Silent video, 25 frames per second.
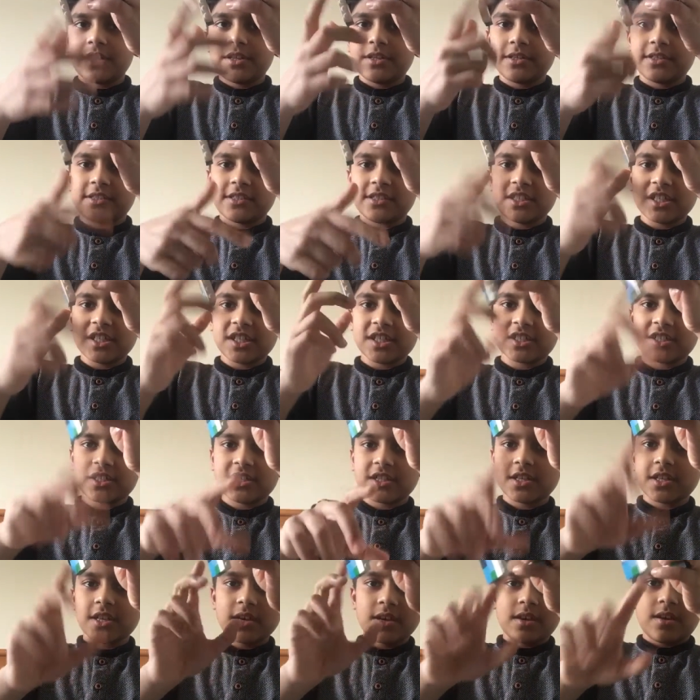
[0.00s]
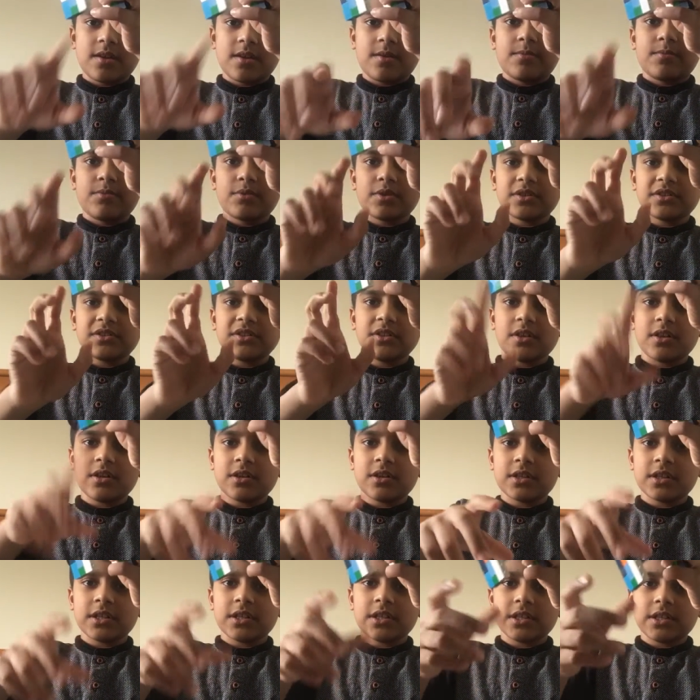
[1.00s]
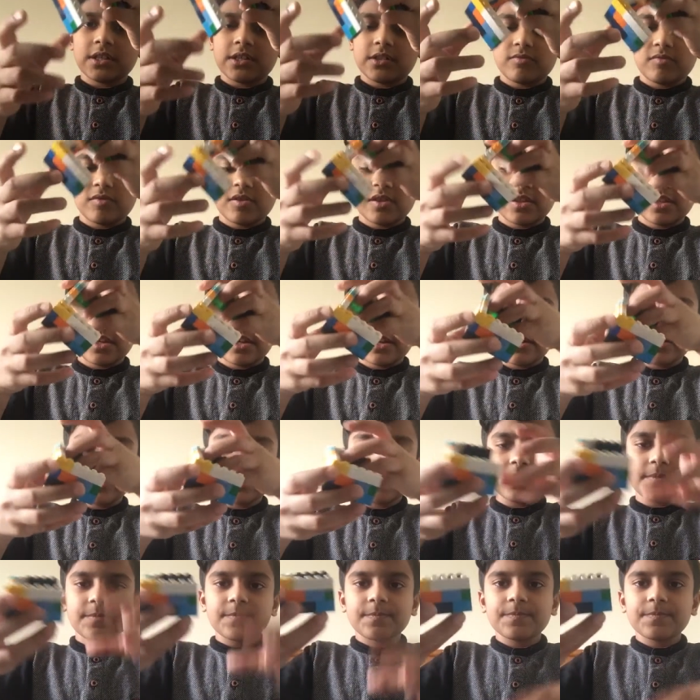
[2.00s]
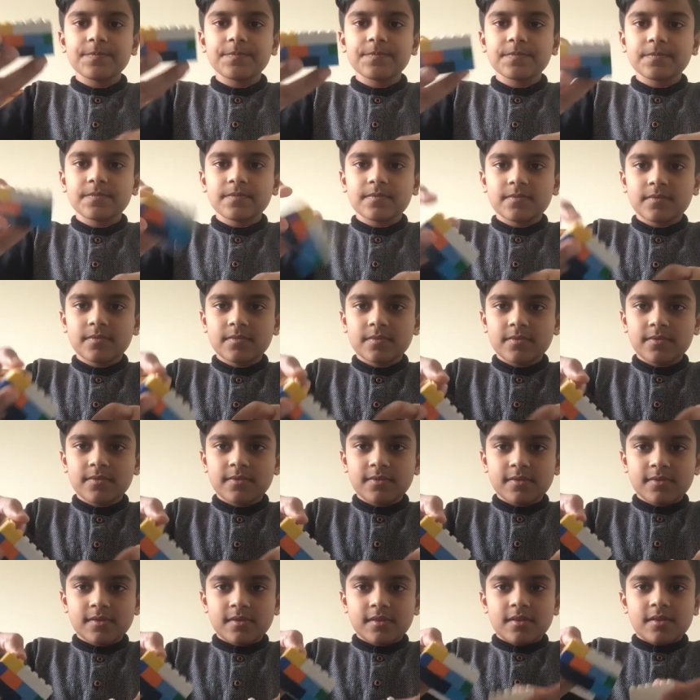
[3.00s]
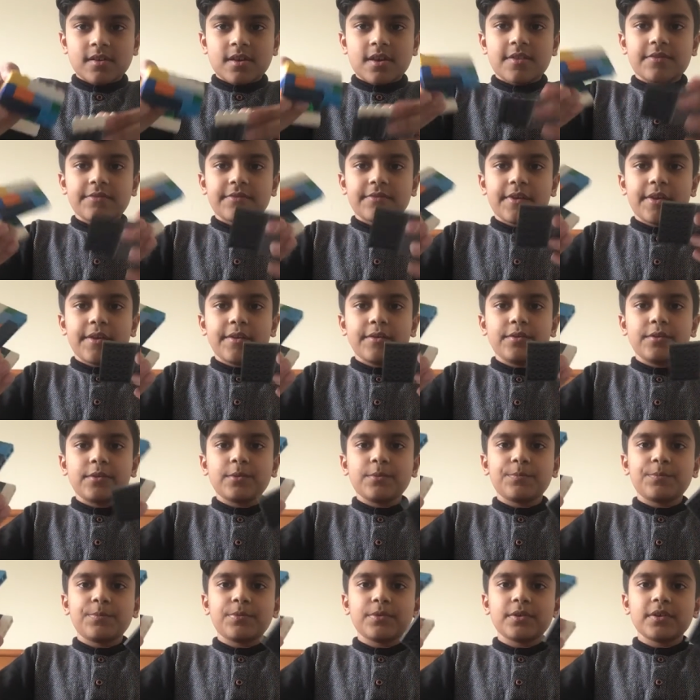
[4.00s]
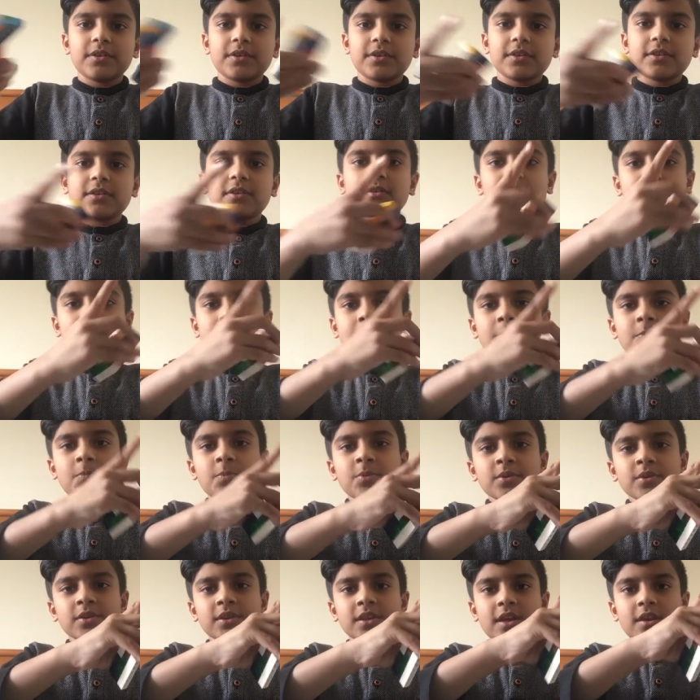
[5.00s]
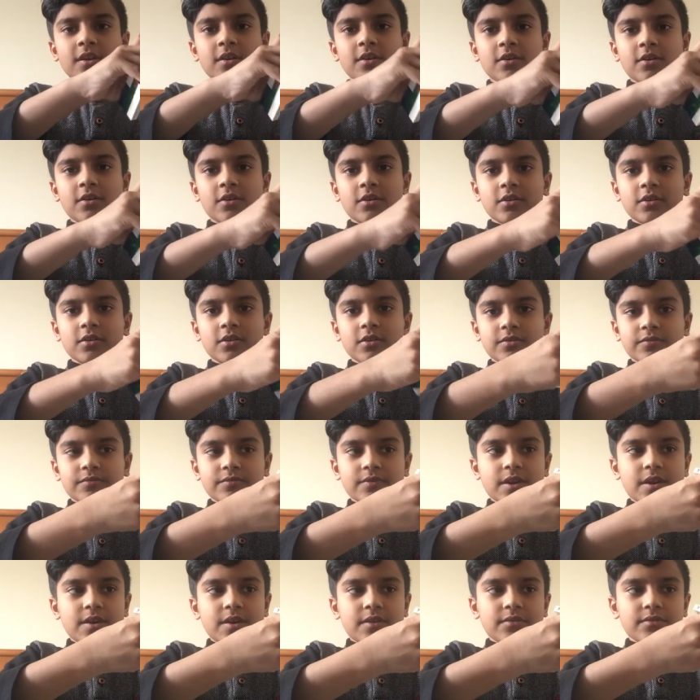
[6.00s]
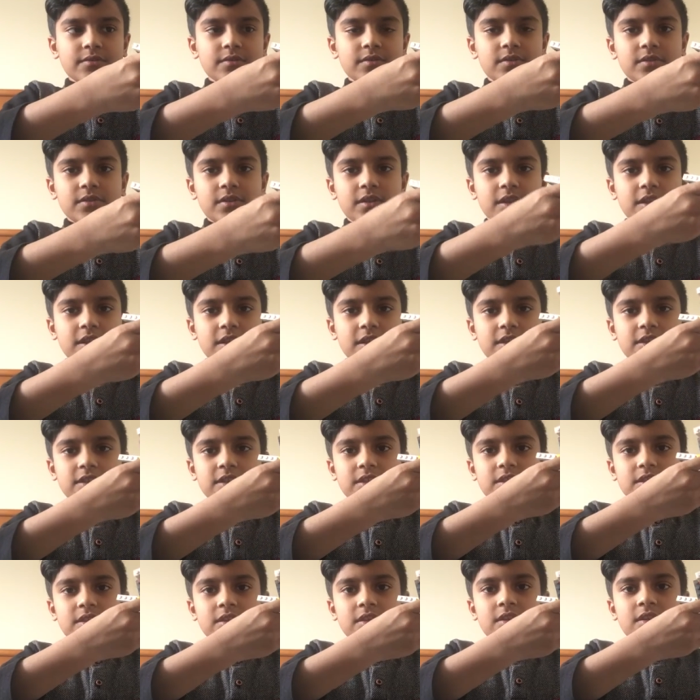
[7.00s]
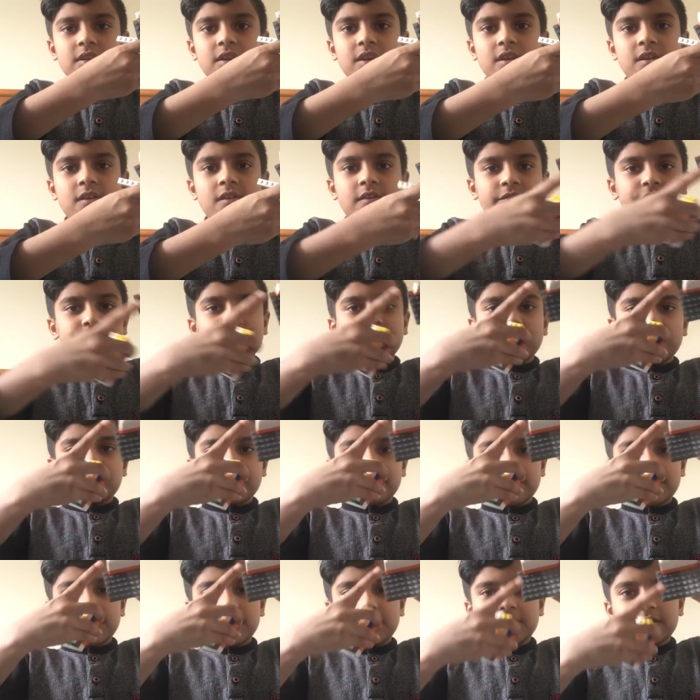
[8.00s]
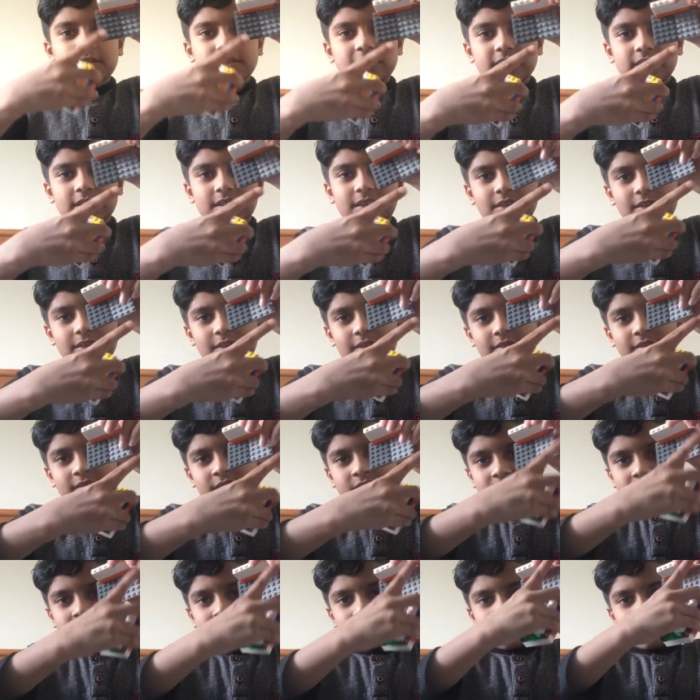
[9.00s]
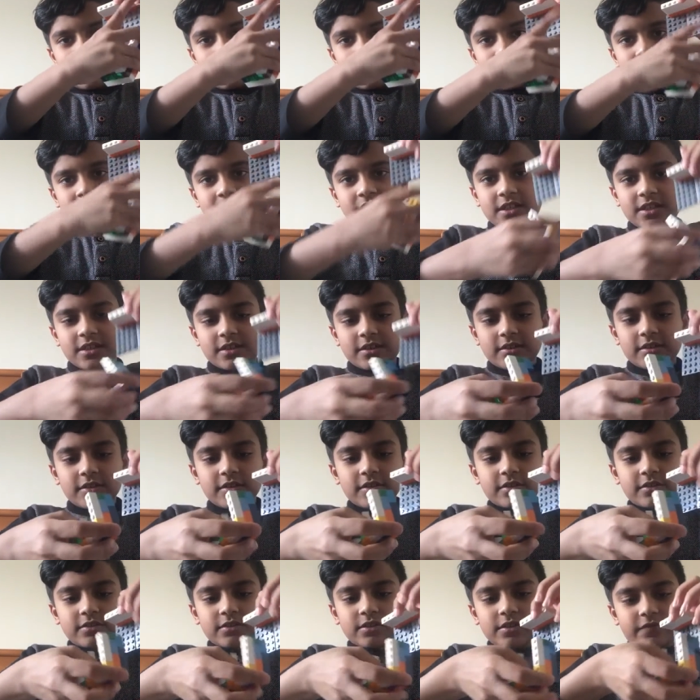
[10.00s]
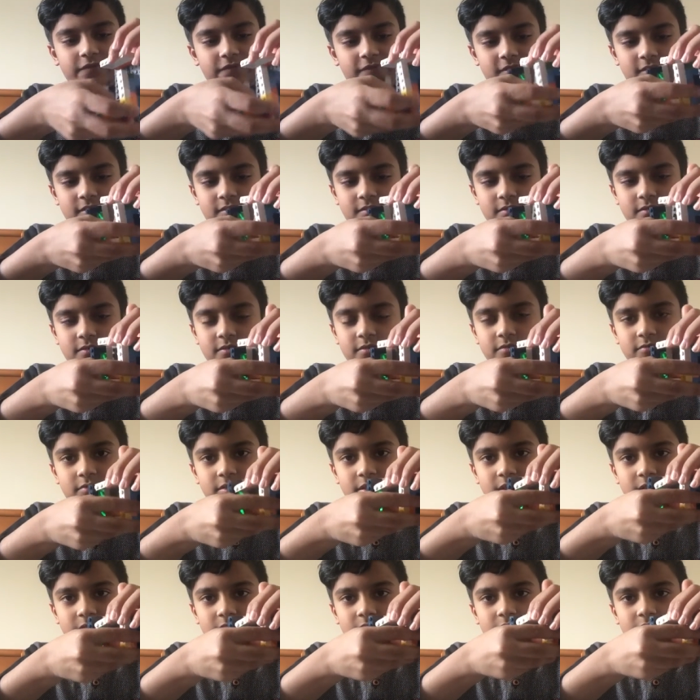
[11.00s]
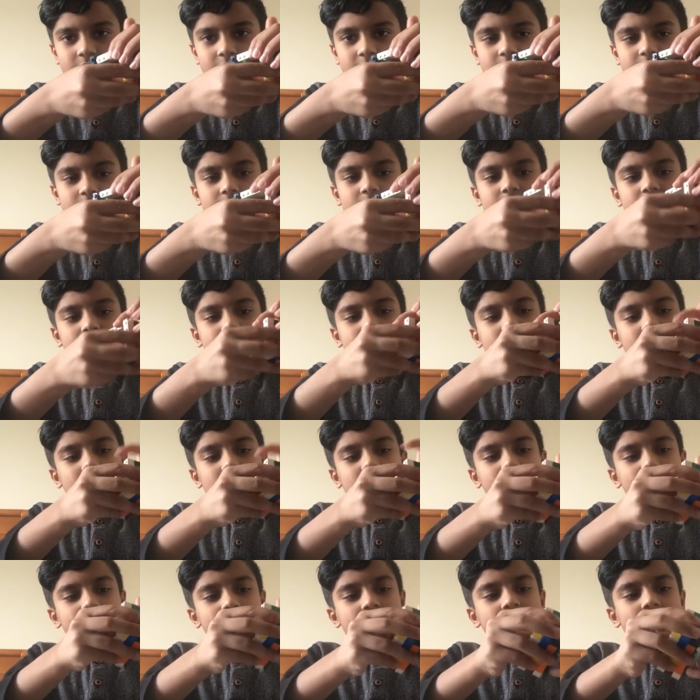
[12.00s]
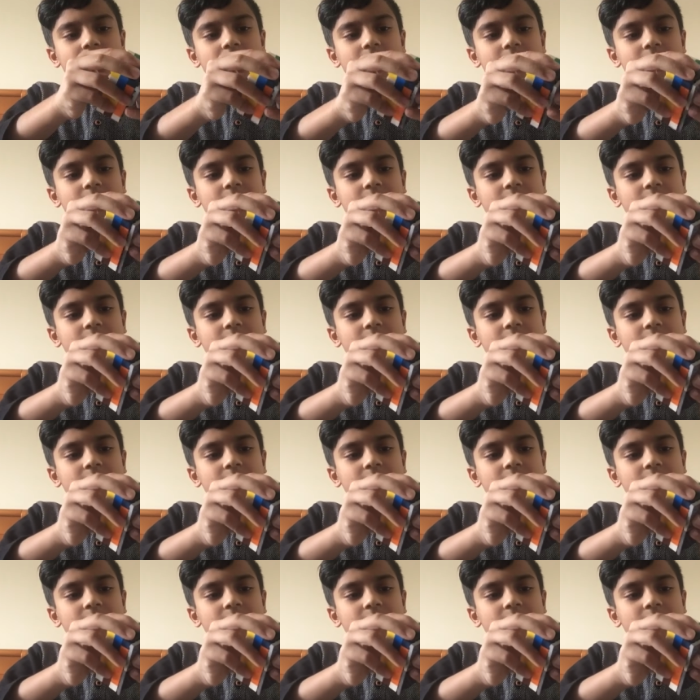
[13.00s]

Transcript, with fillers: it's six bricks long and three layered and then you put you put that all around this from here to here to here to here it should fit on the right leg just like that